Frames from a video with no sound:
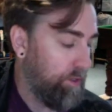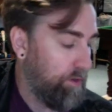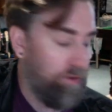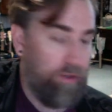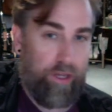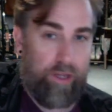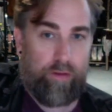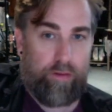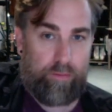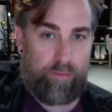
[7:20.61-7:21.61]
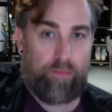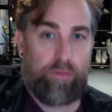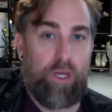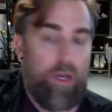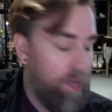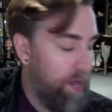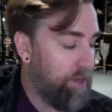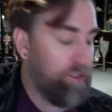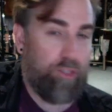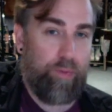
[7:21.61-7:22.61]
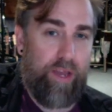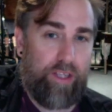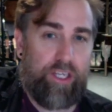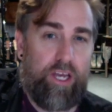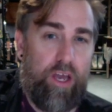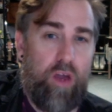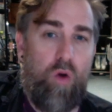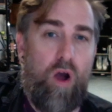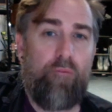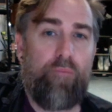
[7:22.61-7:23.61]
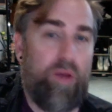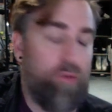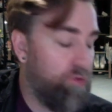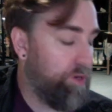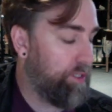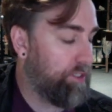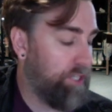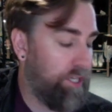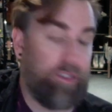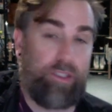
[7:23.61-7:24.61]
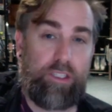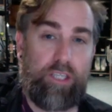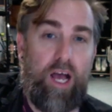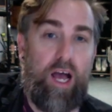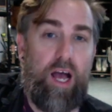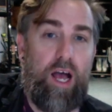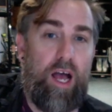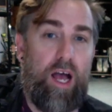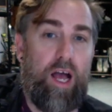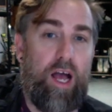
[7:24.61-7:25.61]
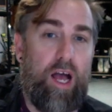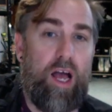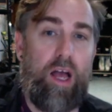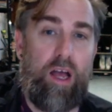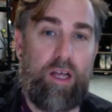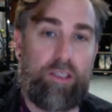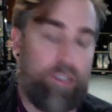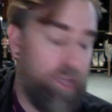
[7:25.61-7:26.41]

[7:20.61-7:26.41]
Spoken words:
D. I can speak to you of memories and dust.